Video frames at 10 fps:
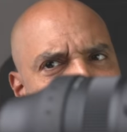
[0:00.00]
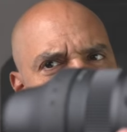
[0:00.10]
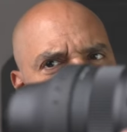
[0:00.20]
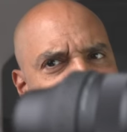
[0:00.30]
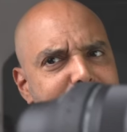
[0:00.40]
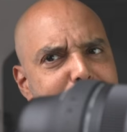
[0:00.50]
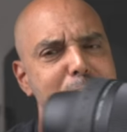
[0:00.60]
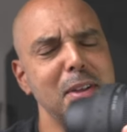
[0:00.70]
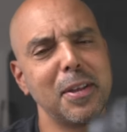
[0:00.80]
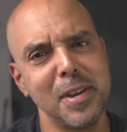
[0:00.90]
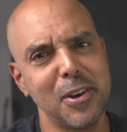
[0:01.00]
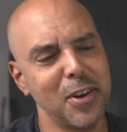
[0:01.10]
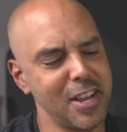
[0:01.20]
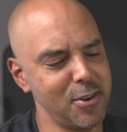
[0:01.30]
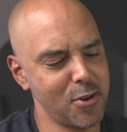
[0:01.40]
at a six hundred millimeter
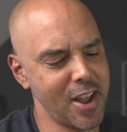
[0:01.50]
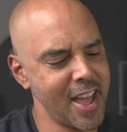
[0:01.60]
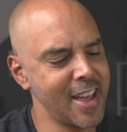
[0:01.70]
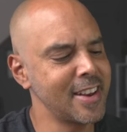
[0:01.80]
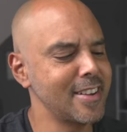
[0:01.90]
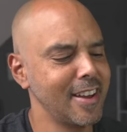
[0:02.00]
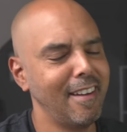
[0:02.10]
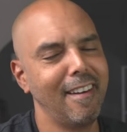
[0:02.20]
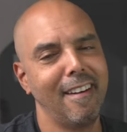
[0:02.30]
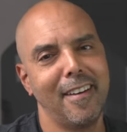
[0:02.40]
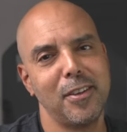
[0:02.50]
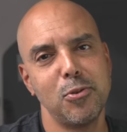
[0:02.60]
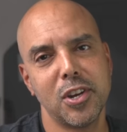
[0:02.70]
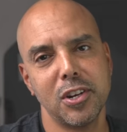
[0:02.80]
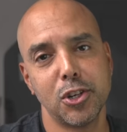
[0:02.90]
in your hand, you
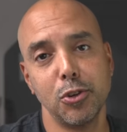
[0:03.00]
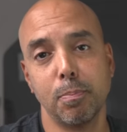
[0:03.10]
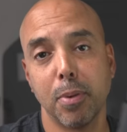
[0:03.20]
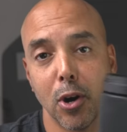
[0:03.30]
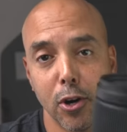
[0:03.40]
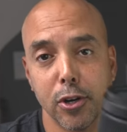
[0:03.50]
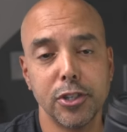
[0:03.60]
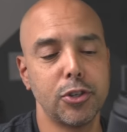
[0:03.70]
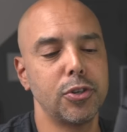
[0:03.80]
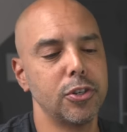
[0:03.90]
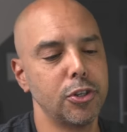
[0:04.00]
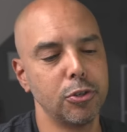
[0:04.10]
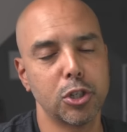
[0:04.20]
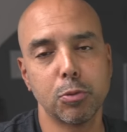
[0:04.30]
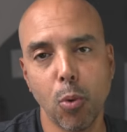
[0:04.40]
can shoot birds, you can
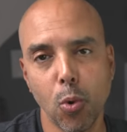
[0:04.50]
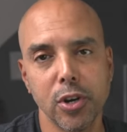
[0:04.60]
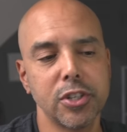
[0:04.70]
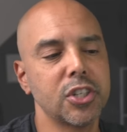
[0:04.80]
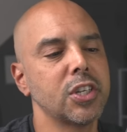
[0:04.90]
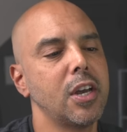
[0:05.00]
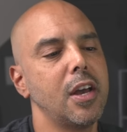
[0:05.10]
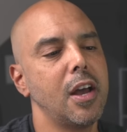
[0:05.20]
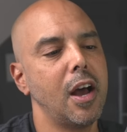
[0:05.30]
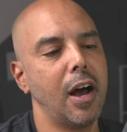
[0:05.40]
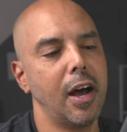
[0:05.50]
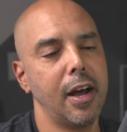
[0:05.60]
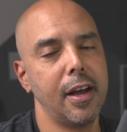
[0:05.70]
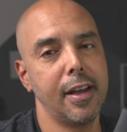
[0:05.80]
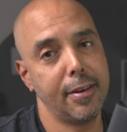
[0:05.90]
shoot sports,
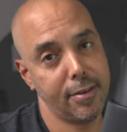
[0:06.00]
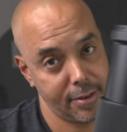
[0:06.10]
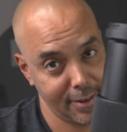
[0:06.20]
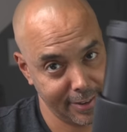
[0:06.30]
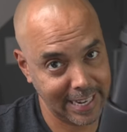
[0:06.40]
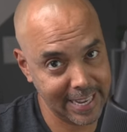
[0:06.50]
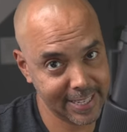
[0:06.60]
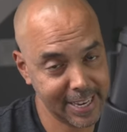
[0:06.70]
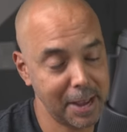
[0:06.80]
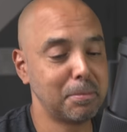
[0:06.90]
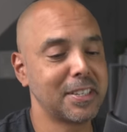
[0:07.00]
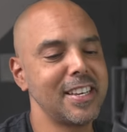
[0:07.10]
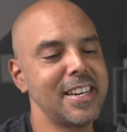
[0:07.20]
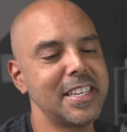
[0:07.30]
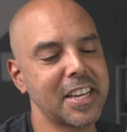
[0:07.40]
uh, and landscapes,
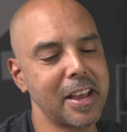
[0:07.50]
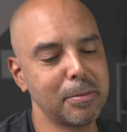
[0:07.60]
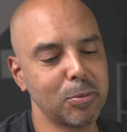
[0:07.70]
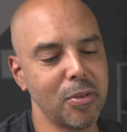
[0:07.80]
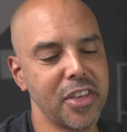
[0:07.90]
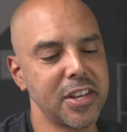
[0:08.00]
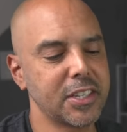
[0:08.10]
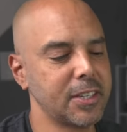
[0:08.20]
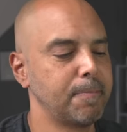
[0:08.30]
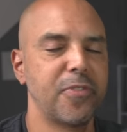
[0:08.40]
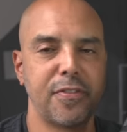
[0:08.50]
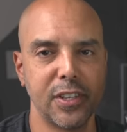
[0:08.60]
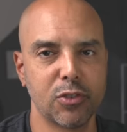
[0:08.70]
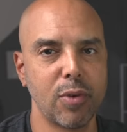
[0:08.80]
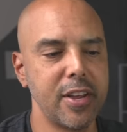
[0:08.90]
cityscapes with this.
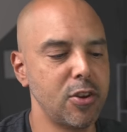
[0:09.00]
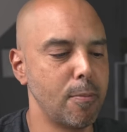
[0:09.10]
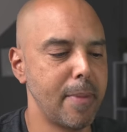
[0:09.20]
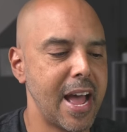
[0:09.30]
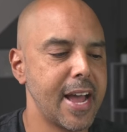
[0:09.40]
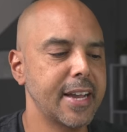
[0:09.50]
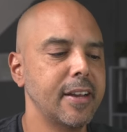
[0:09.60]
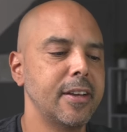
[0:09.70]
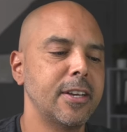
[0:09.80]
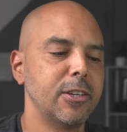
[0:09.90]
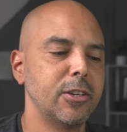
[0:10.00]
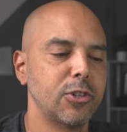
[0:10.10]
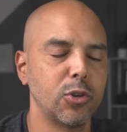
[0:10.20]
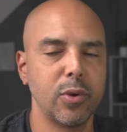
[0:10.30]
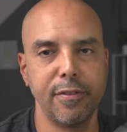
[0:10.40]
Fits right in your bag.
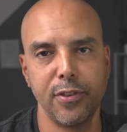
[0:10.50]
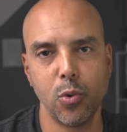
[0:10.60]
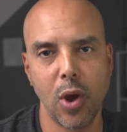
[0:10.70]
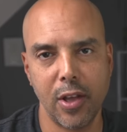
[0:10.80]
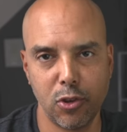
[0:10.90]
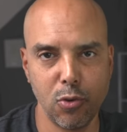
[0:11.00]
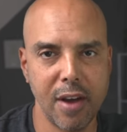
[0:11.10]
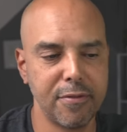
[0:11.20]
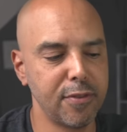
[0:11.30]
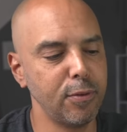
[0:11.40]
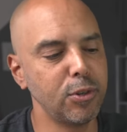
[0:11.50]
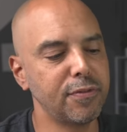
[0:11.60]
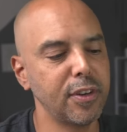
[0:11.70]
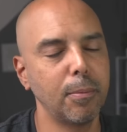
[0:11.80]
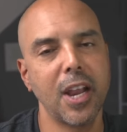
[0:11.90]
So if you do have the
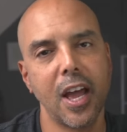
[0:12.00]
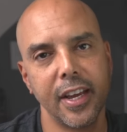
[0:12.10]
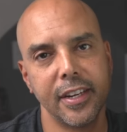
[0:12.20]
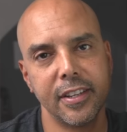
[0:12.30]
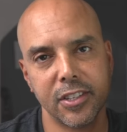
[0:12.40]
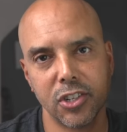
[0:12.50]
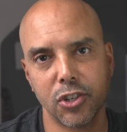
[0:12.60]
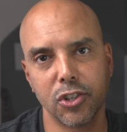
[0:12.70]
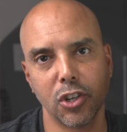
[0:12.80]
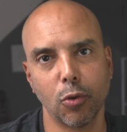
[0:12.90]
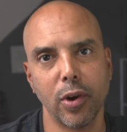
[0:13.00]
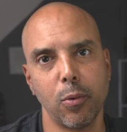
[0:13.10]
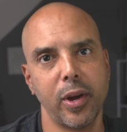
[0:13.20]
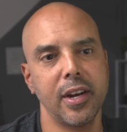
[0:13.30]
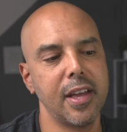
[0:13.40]
Fujifilm line, this is just a great
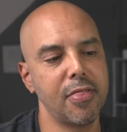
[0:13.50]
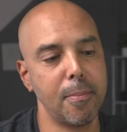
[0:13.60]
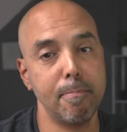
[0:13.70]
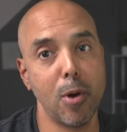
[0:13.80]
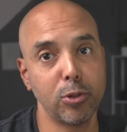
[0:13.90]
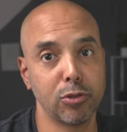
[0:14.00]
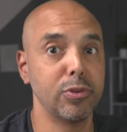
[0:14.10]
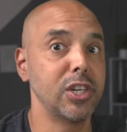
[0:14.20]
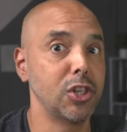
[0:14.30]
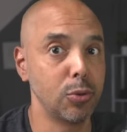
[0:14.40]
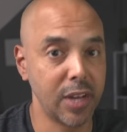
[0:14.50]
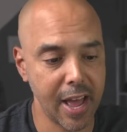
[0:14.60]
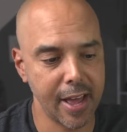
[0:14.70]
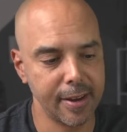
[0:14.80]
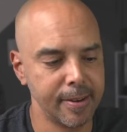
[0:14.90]
way to get the most reach you
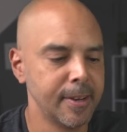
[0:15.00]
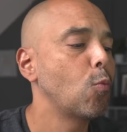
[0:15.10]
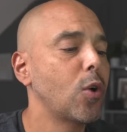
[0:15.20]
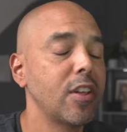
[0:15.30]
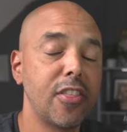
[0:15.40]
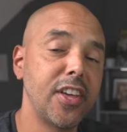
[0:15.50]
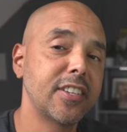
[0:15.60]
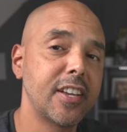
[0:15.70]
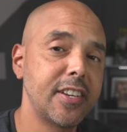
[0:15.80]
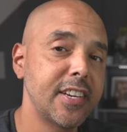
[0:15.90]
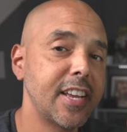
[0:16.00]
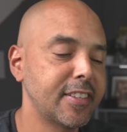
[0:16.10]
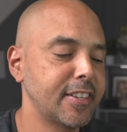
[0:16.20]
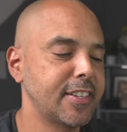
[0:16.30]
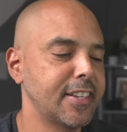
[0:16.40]
can. One of the things I did get
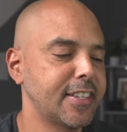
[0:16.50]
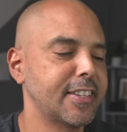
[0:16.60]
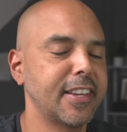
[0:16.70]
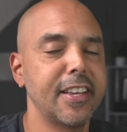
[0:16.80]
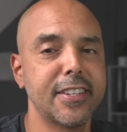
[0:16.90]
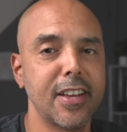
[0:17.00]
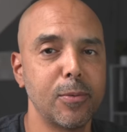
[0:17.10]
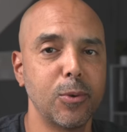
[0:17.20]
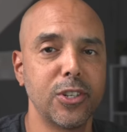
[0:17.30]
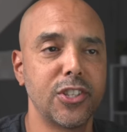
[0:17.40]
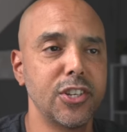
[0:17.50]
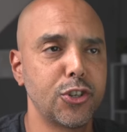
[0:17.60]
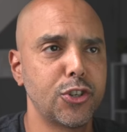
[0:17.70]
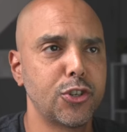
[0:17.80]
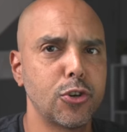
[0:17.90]
to test this lens on was the
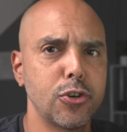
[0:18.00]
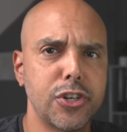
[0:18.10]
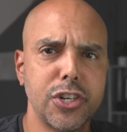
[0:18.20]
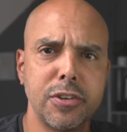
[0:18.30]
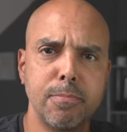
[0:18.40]
Sturgeon